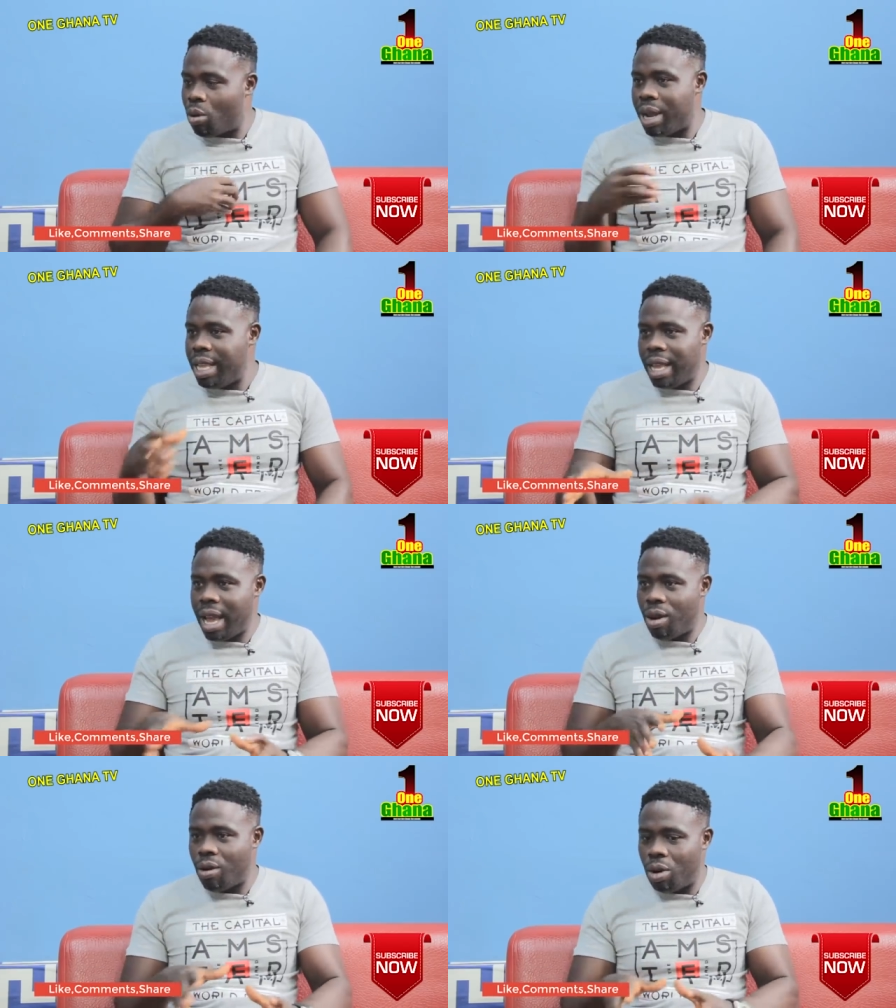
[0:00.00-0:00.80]
Or
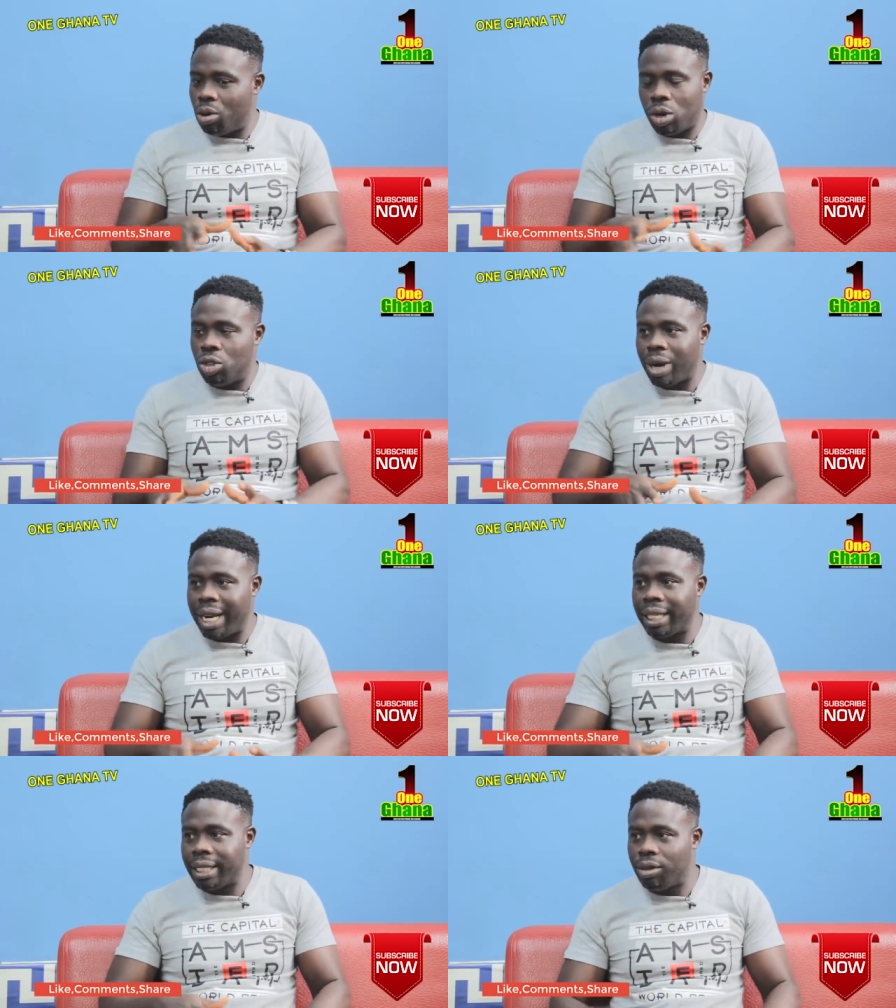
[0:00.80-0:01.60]
yet on
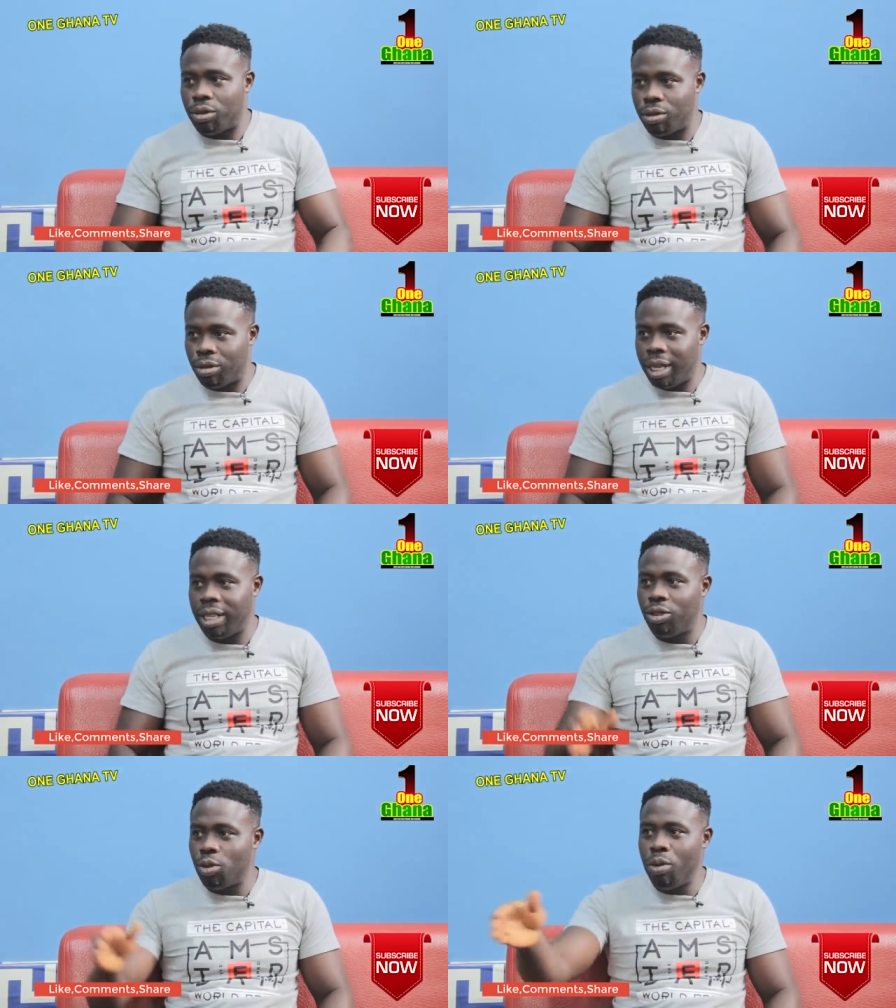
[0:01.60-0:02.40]
contradicting
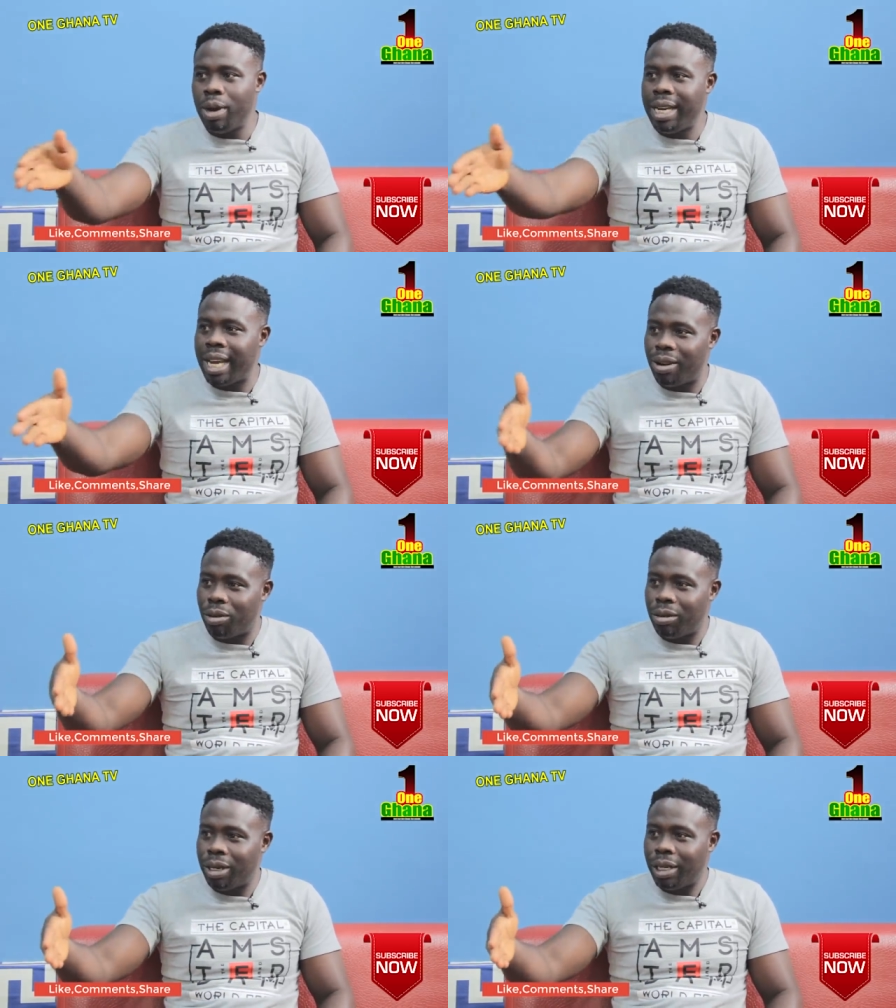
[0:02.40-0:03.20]
into old dear
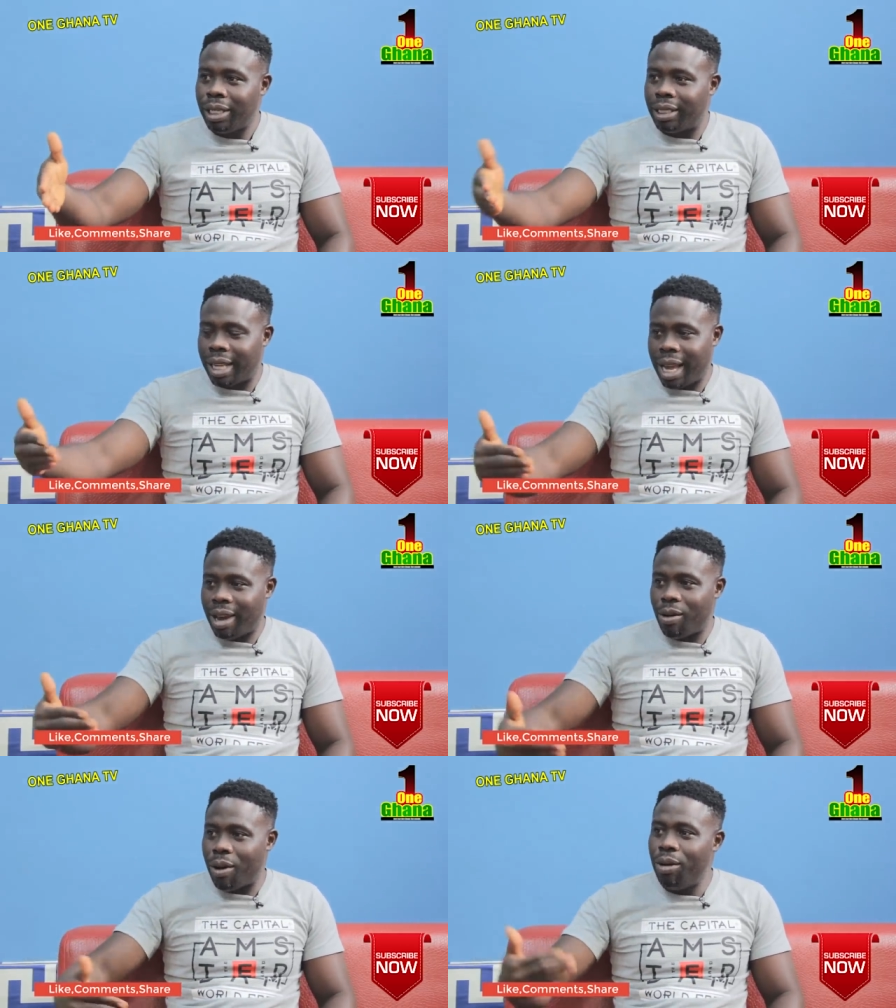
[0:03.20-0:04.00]
no, say,
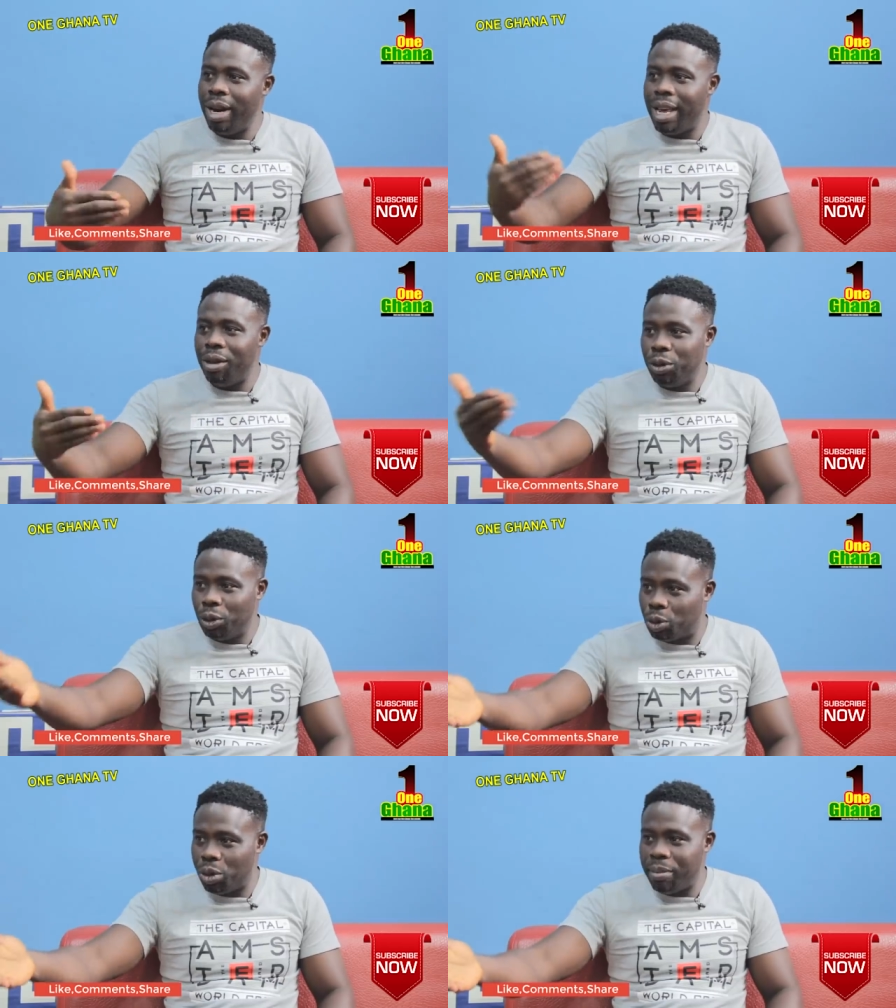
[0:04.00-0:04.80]
or no dear
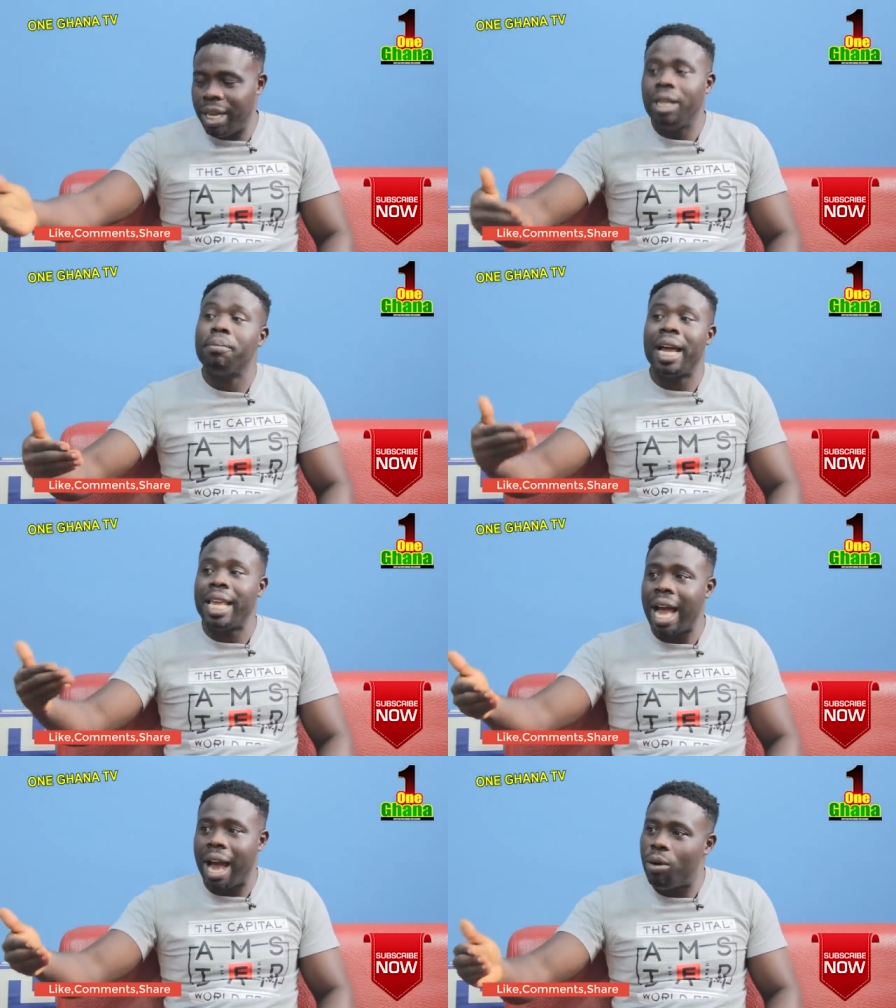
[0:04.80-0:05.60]
you soon may my
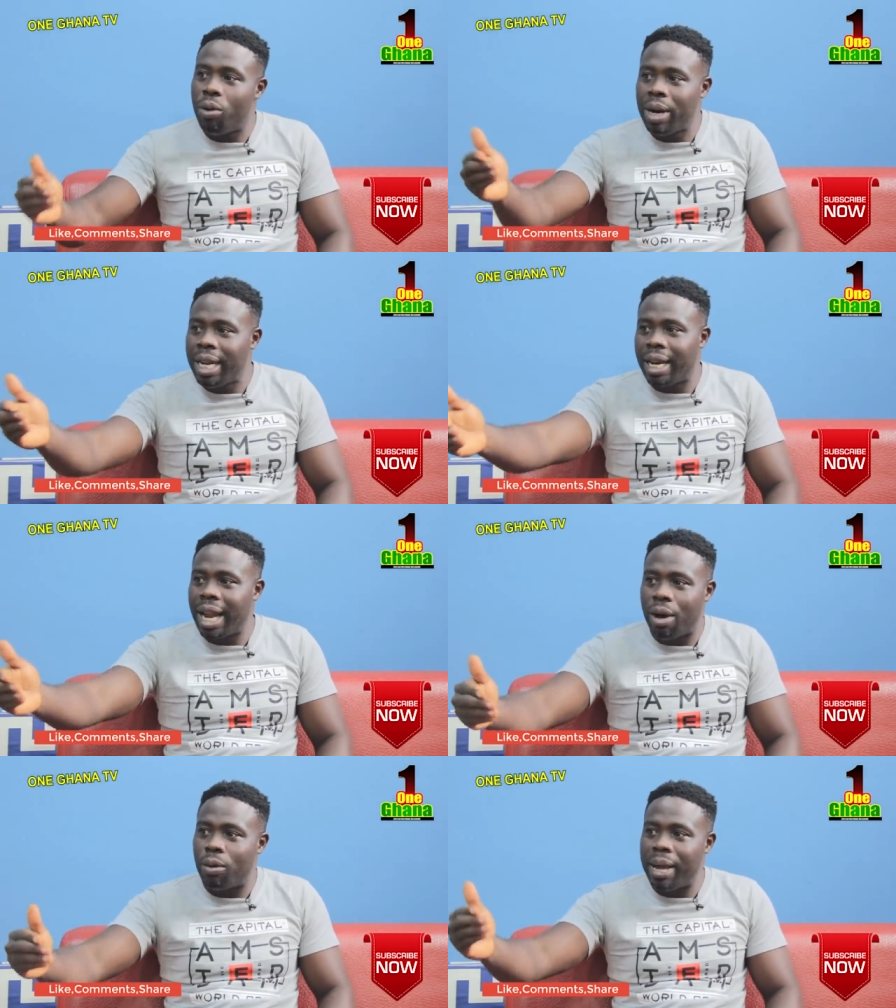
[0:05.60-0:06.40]
ya, oh dear
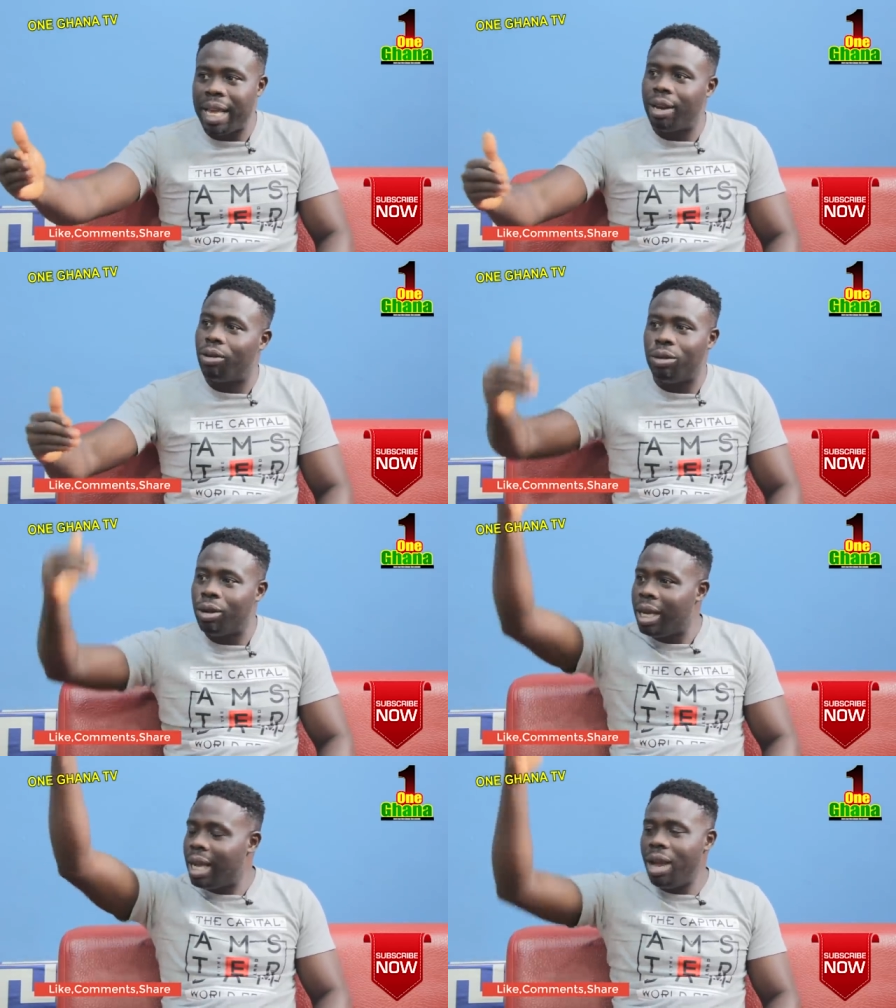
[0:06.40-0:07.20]
now, obeyano.
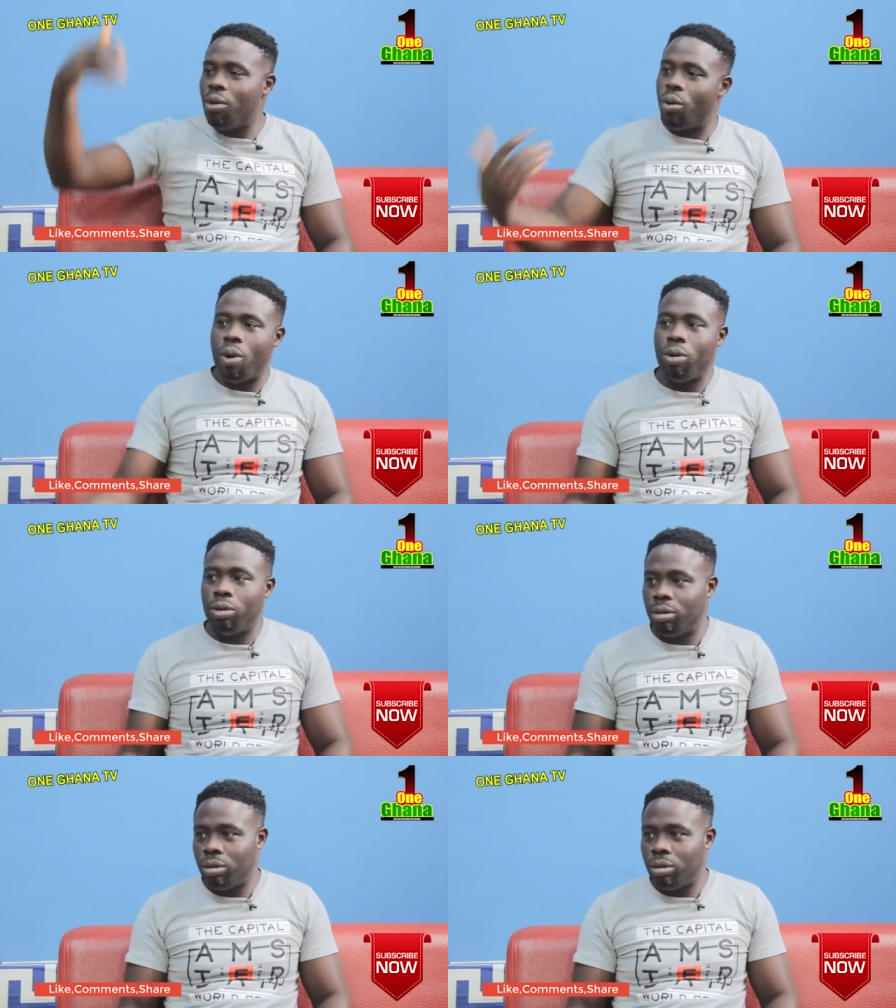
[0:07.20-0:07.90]
Enco.